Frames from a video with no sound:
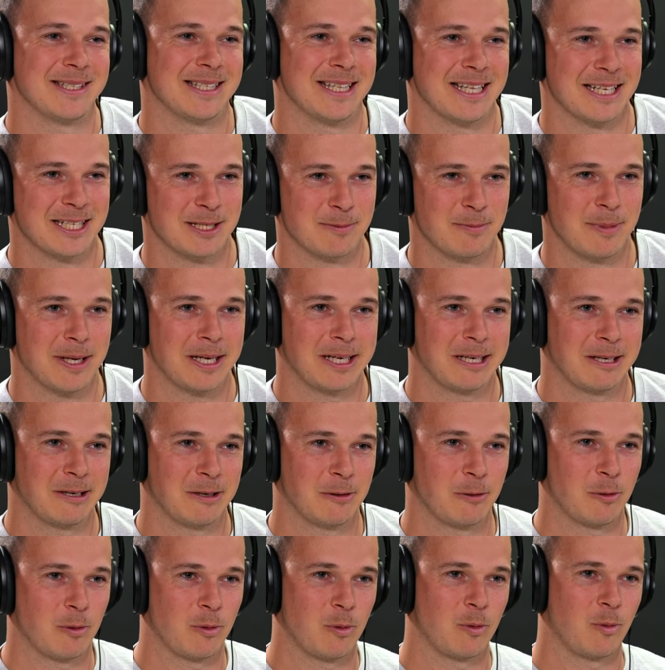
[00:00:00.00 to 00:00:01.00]
There's been
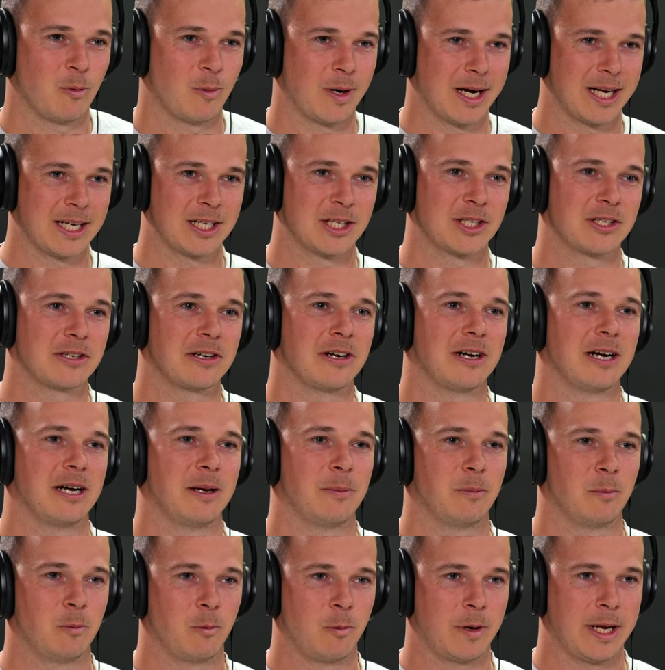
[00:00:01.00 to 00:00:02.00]
one
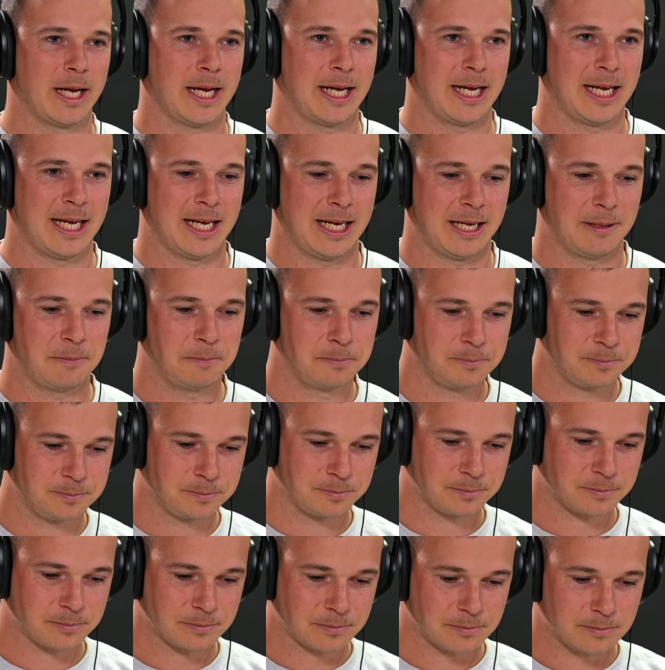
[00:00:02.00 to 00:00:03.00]
time where
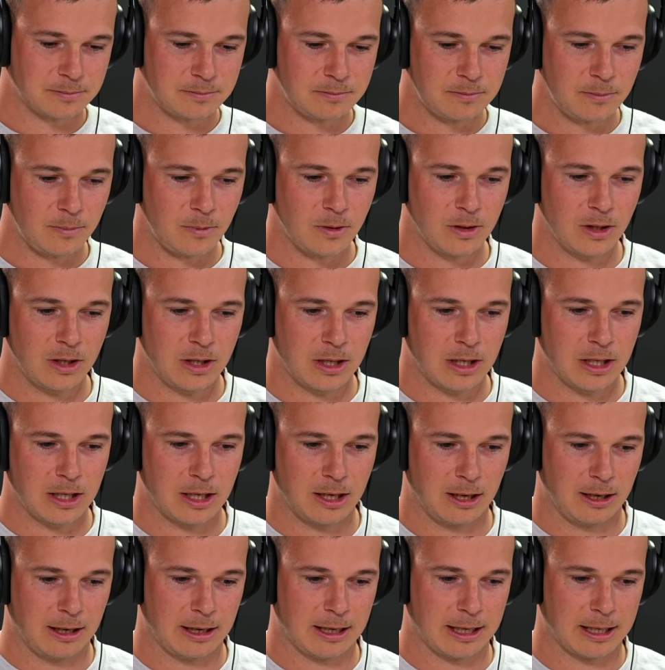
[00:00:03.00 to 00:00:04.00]

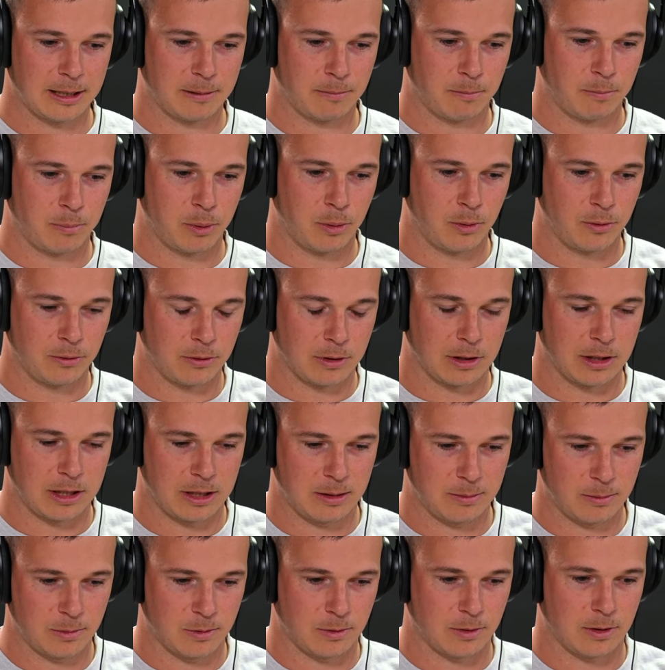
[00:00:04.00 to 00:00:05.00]
I put the
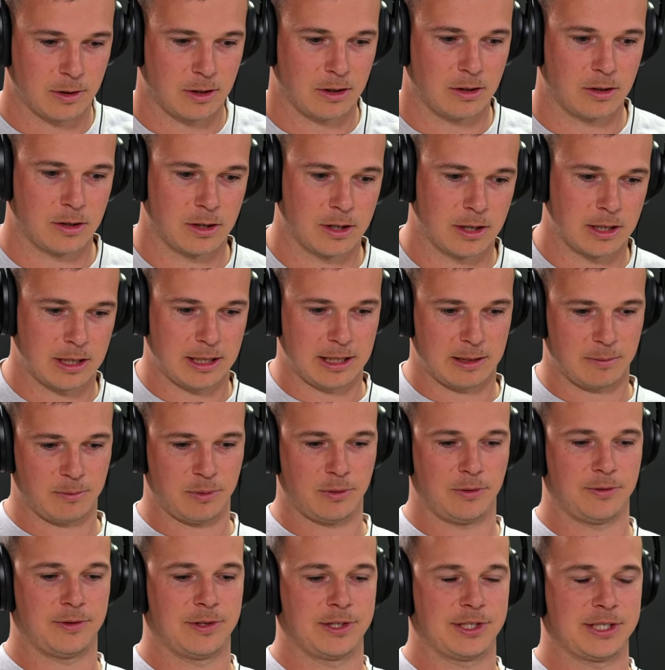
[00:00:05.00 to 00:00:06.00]
gimbal on and
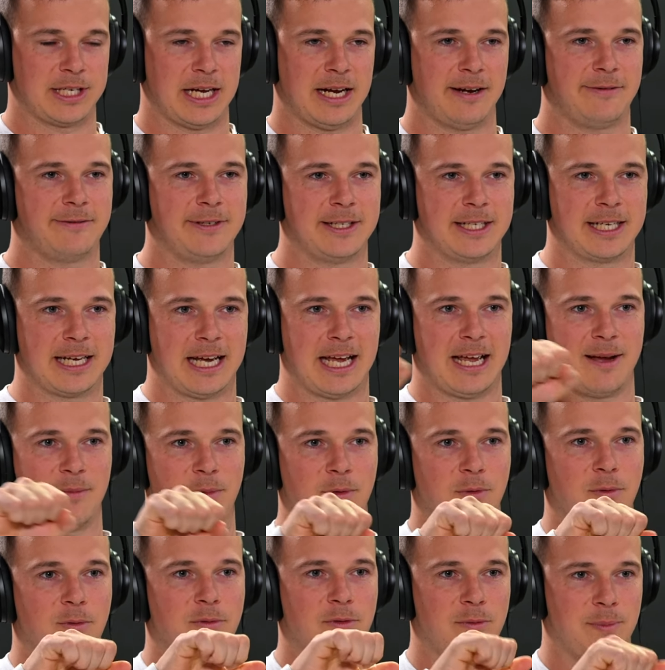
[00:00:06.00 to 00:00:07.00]
put the safety
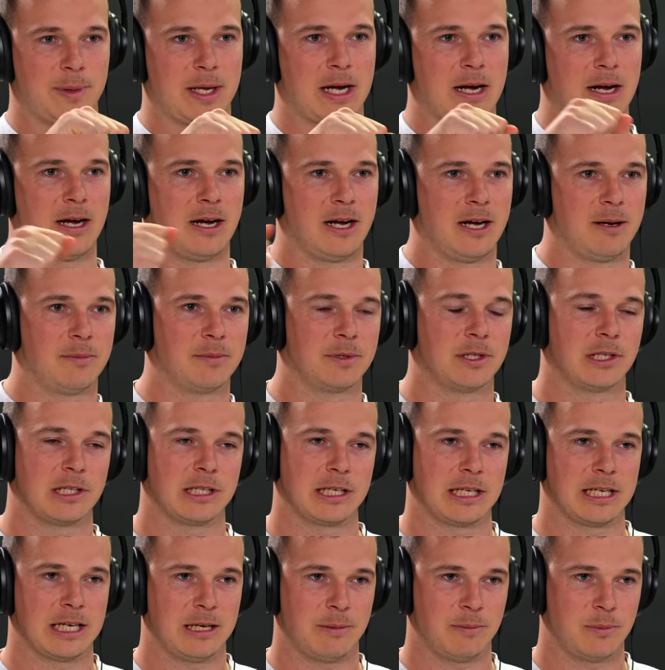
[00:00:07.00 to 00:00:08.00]
cable from the arm to the
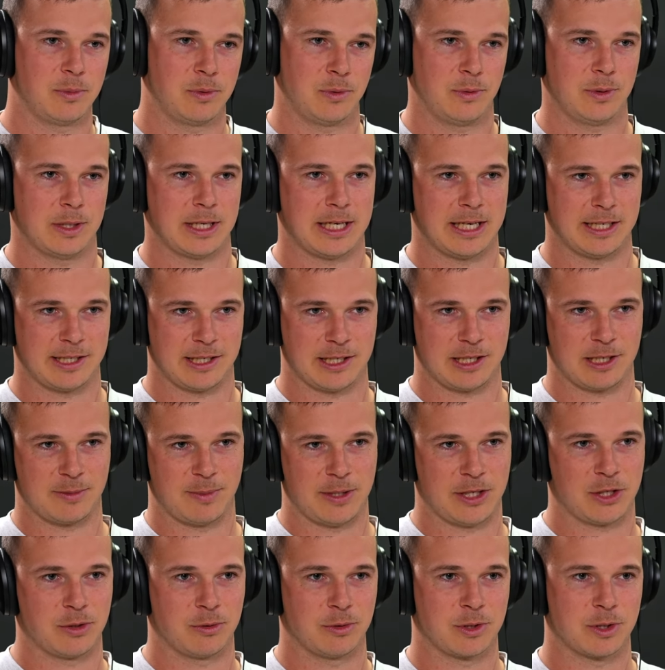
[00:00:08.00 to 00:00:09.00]
gimbal. It has mm-hmm. a
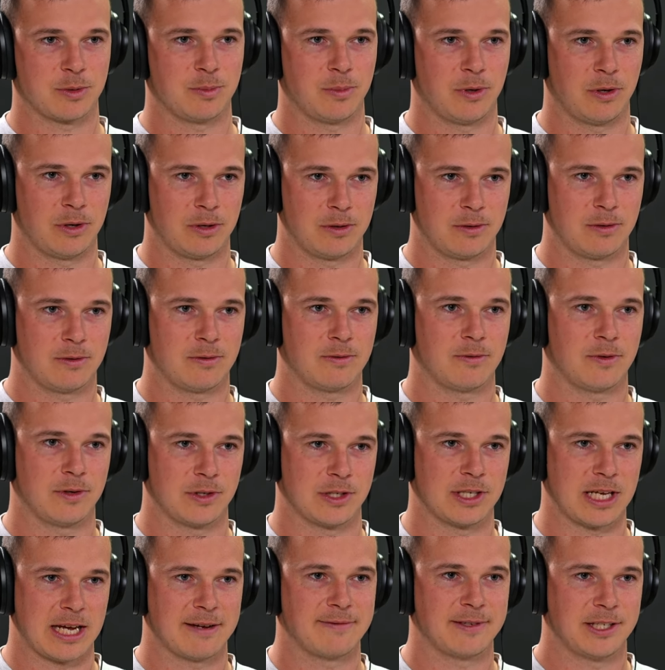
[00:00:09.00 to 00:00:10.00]
special spot for
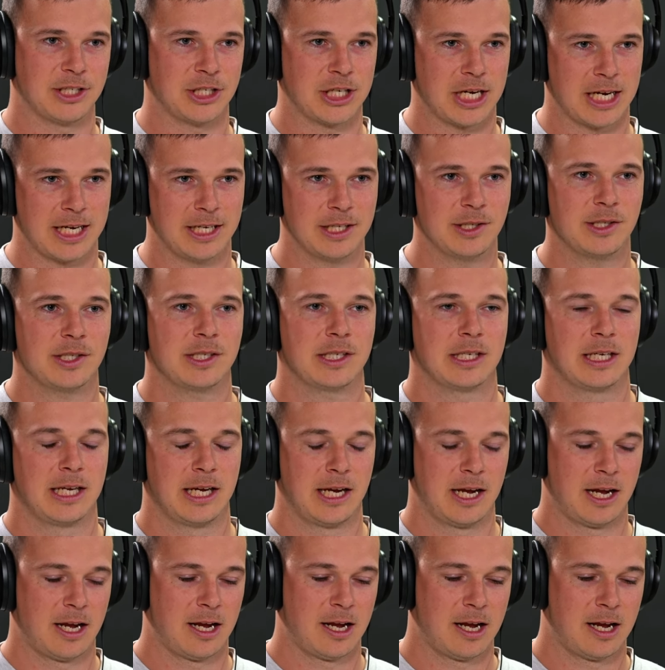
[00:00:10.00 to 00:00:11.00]
safety chains.
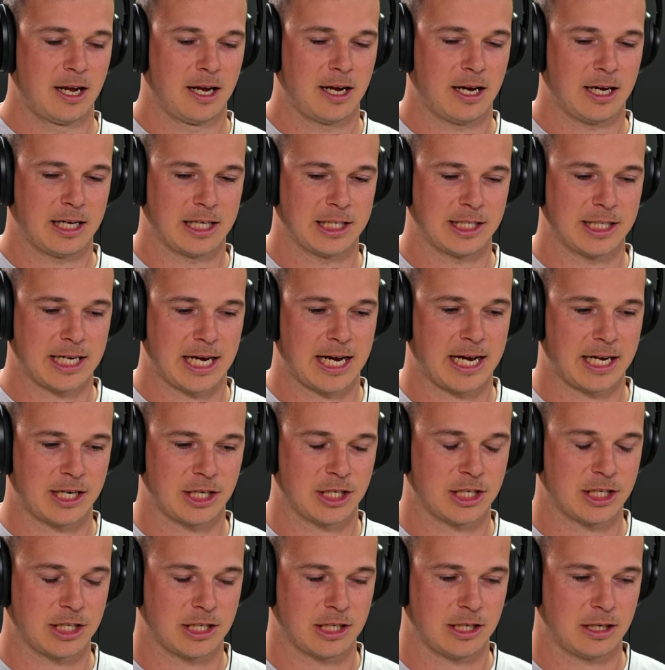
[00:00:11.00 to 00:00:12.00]
I
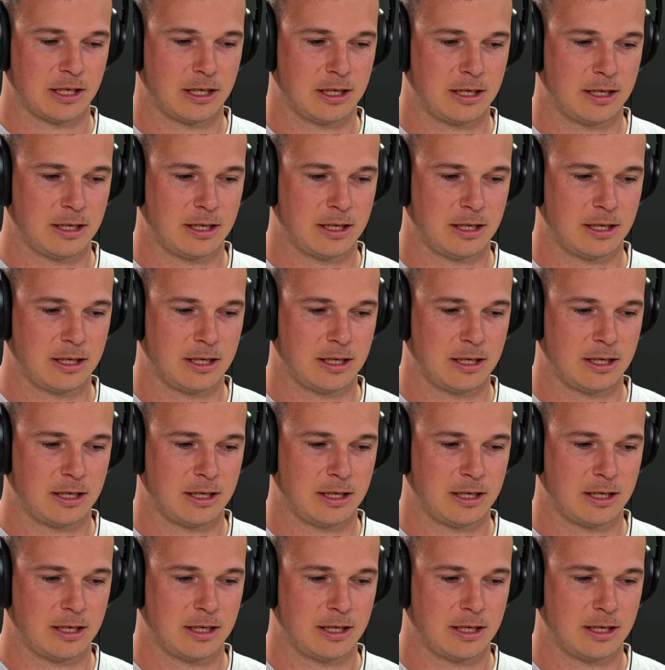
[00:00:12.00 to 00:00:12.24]
attached it.